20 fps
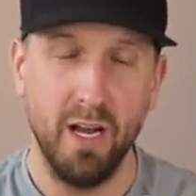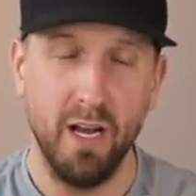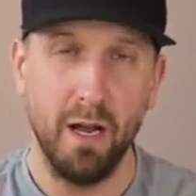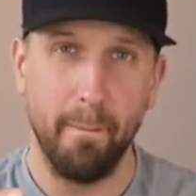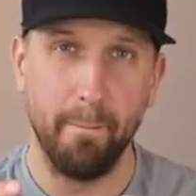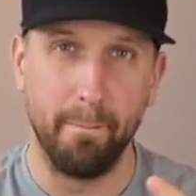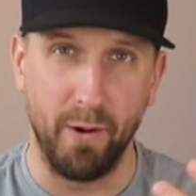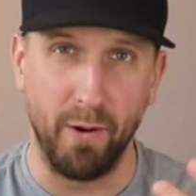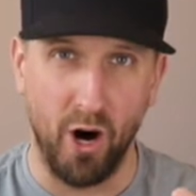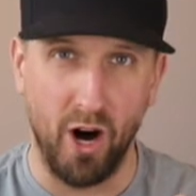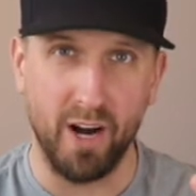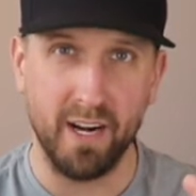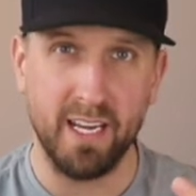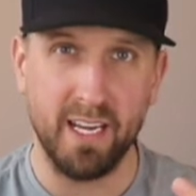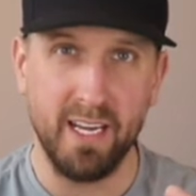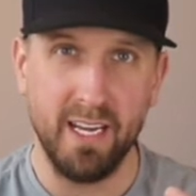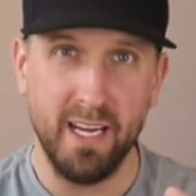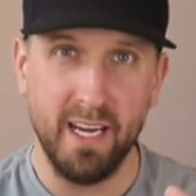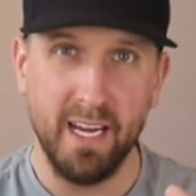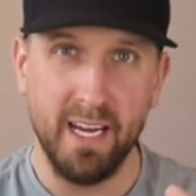
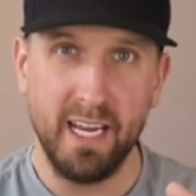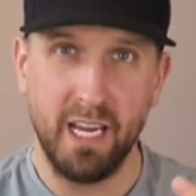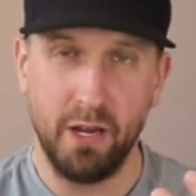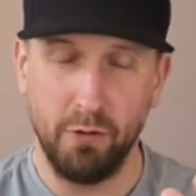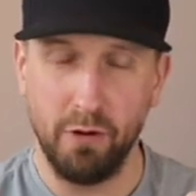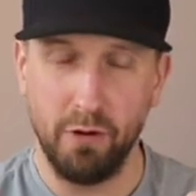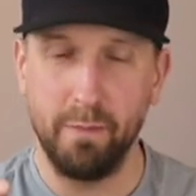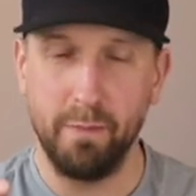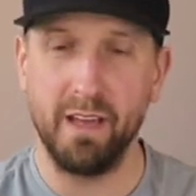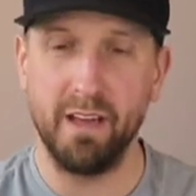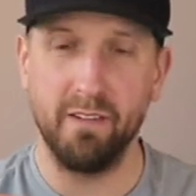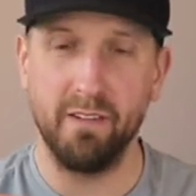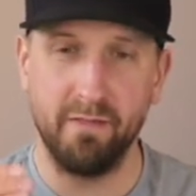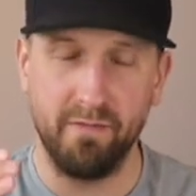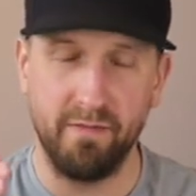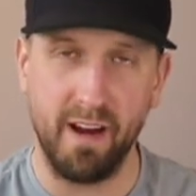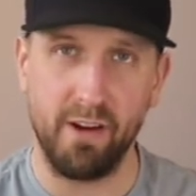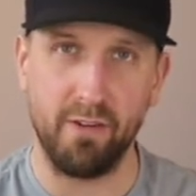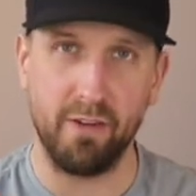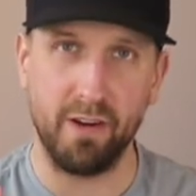body, he would be a
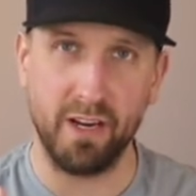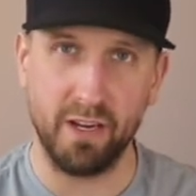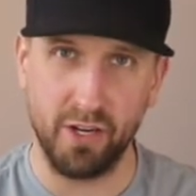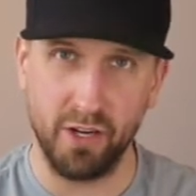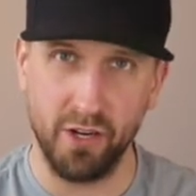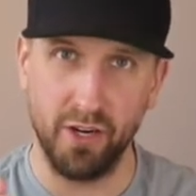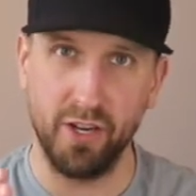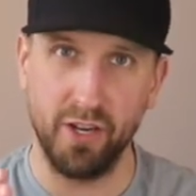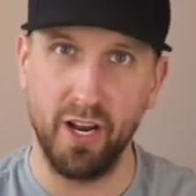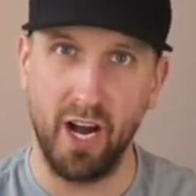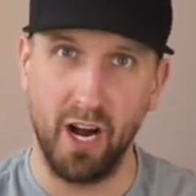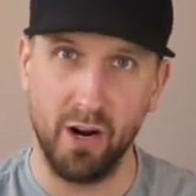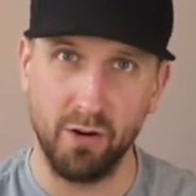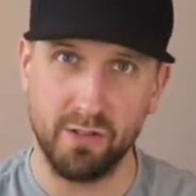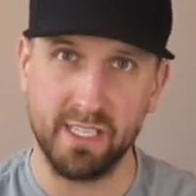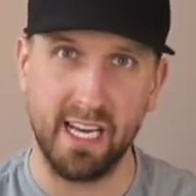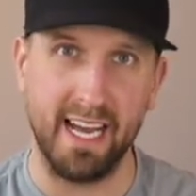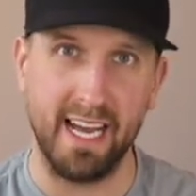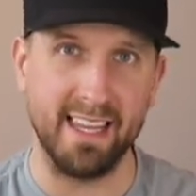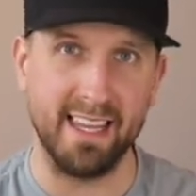very good
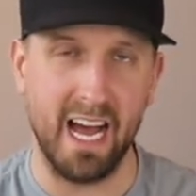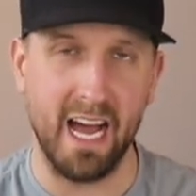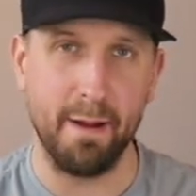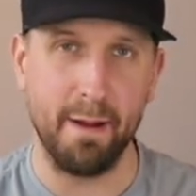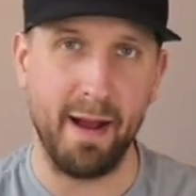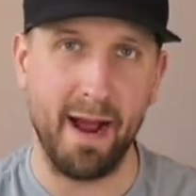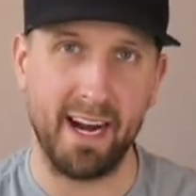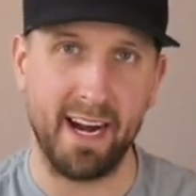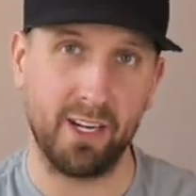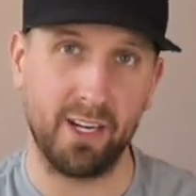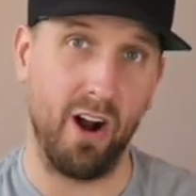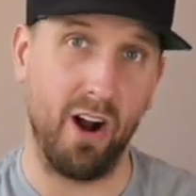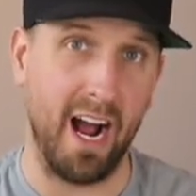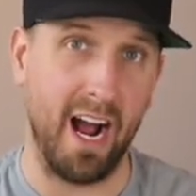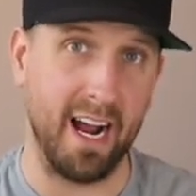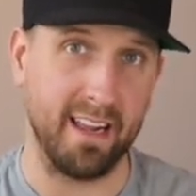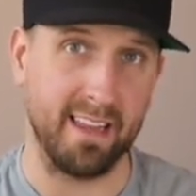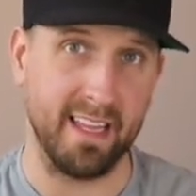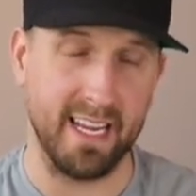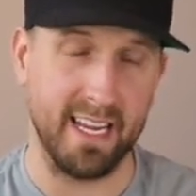outside linebacker,
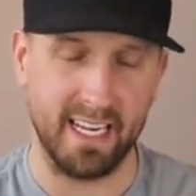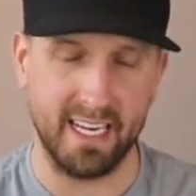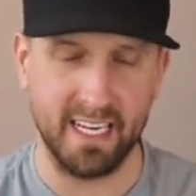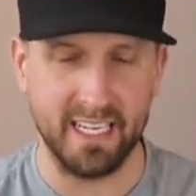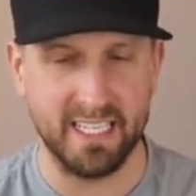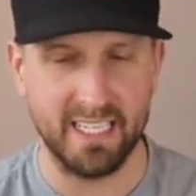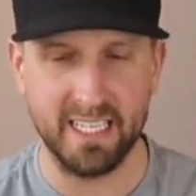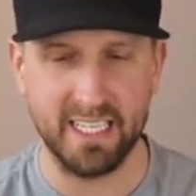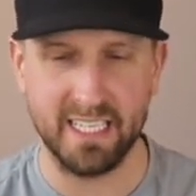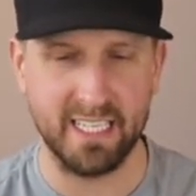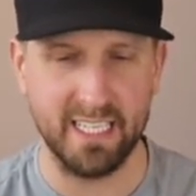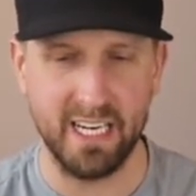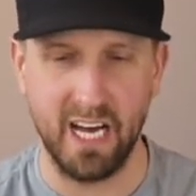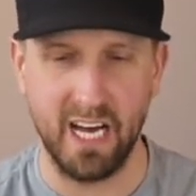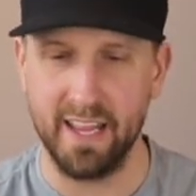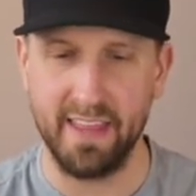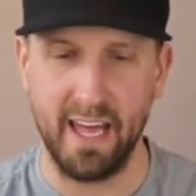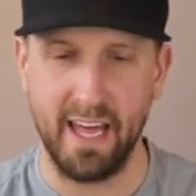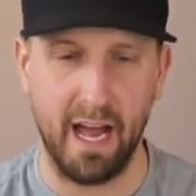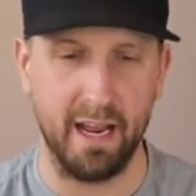I think. He's just
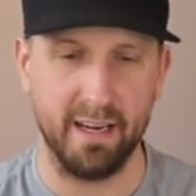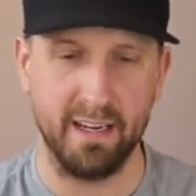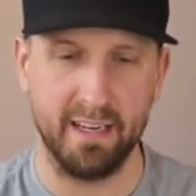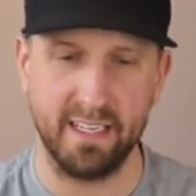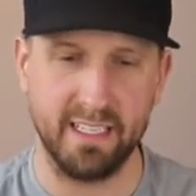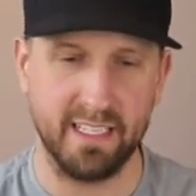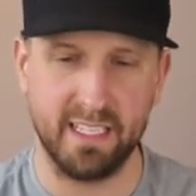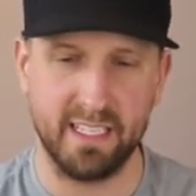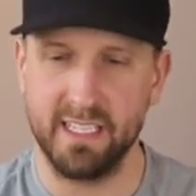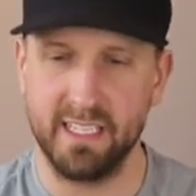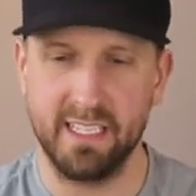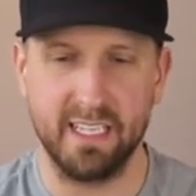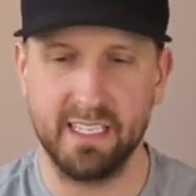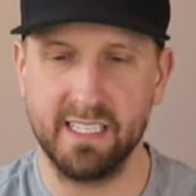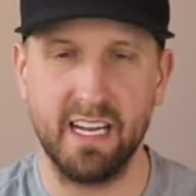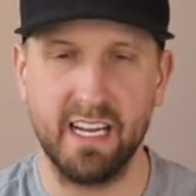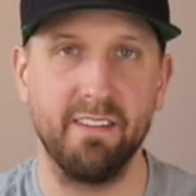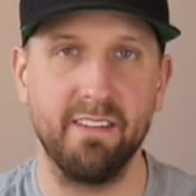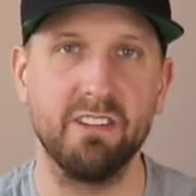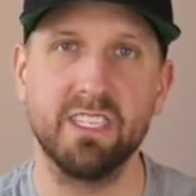not that. He just
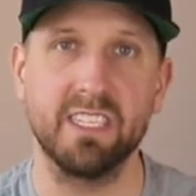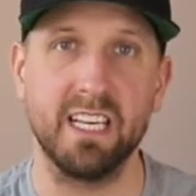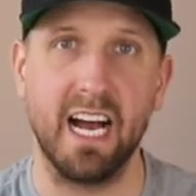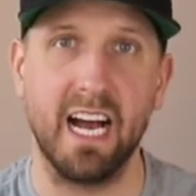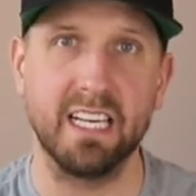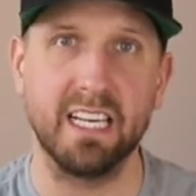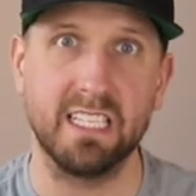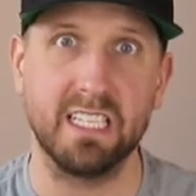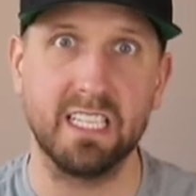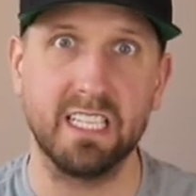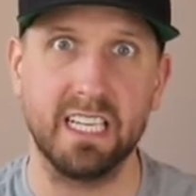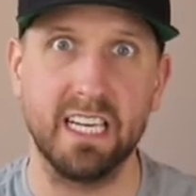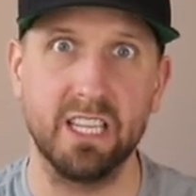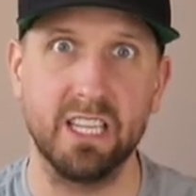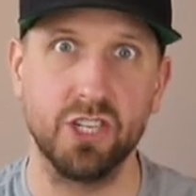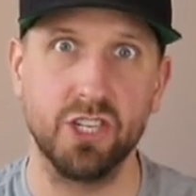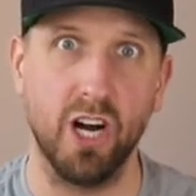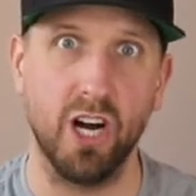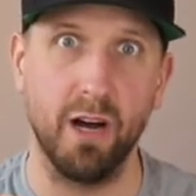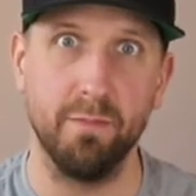doesn't have the size to get
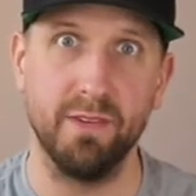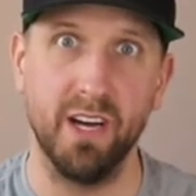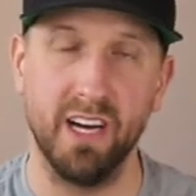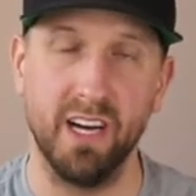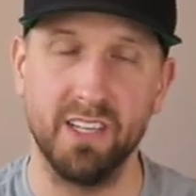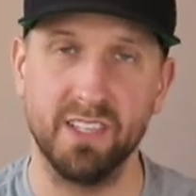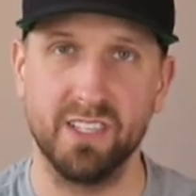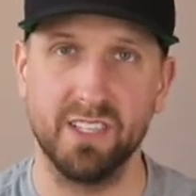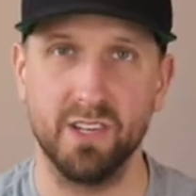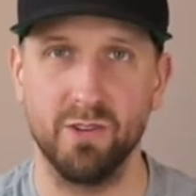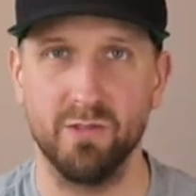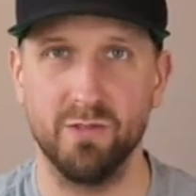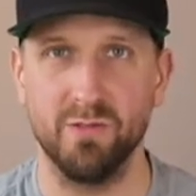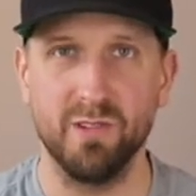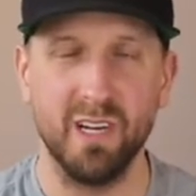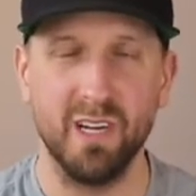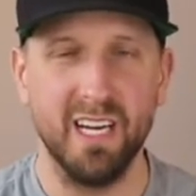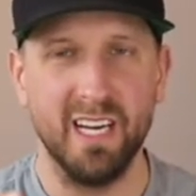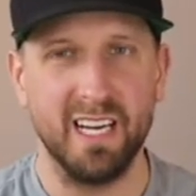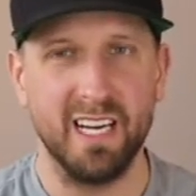the job done.
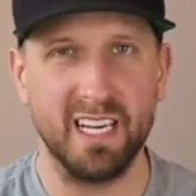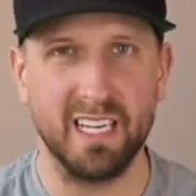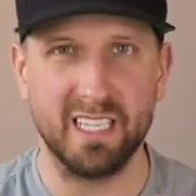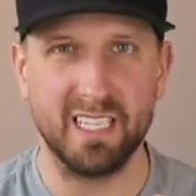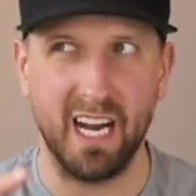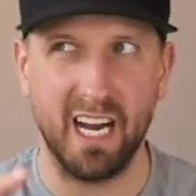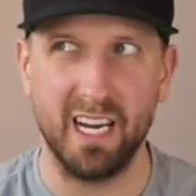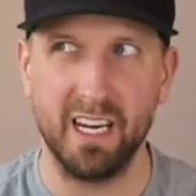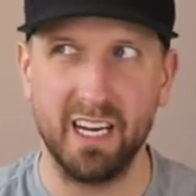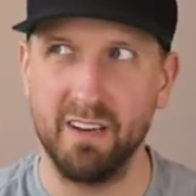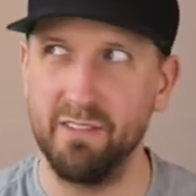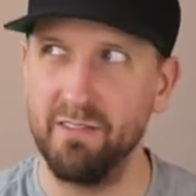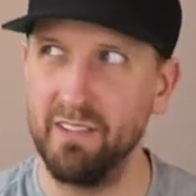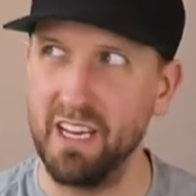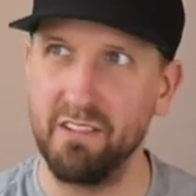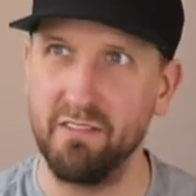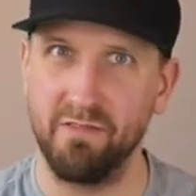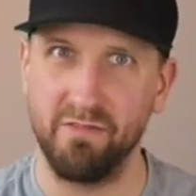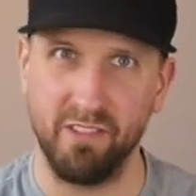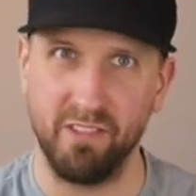So he's kind of
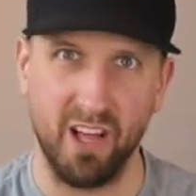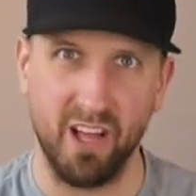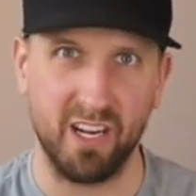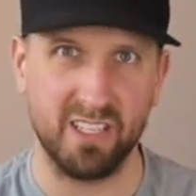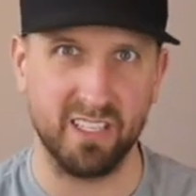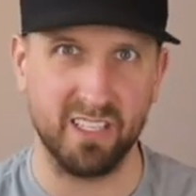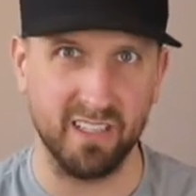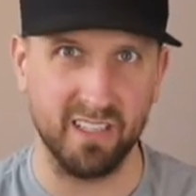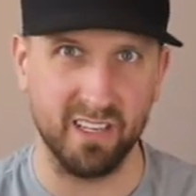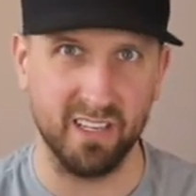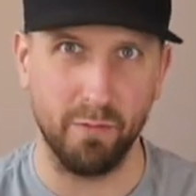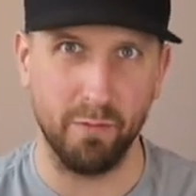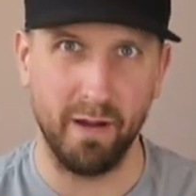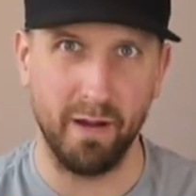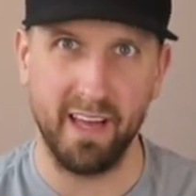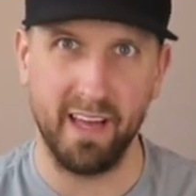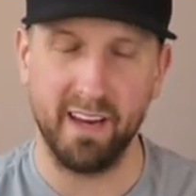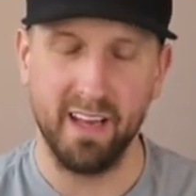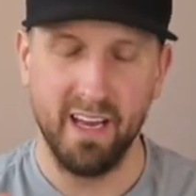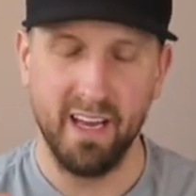in flux a little
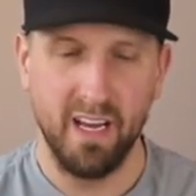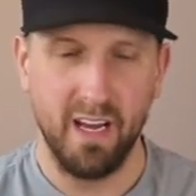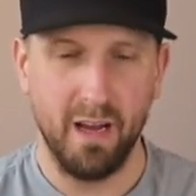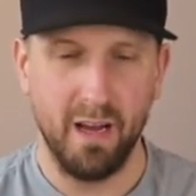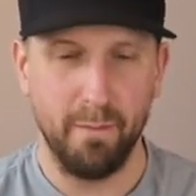bit.